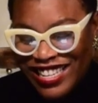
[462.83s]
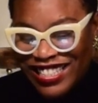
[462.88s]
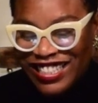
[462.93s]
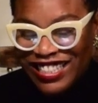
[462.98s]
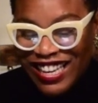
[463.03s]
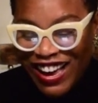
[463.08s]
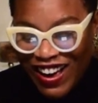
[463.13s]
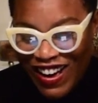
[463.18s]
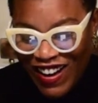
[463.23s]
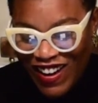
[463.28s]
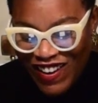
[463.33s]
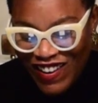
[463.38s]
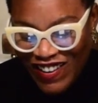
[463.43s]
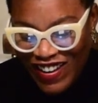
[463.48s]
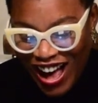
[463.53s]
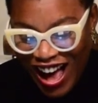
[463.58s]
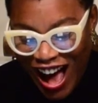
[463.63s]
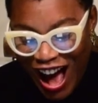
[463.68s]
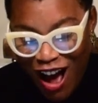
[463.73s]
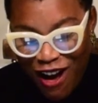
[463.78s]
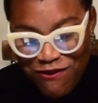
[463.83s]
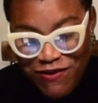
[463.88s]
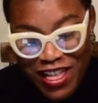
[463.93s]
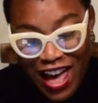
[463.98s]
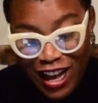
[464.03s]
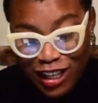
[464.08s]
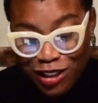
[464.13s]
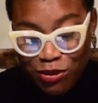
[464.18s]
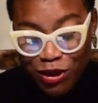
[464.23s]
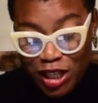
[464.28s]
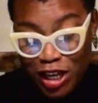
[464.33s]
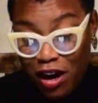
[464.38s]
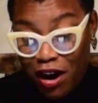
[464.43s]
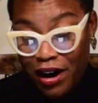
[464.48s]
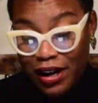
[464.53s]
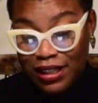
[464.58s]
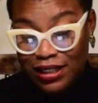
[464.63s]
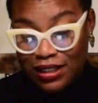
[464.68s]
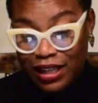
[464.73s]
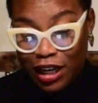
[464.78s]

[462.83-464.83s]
So that's what the Artist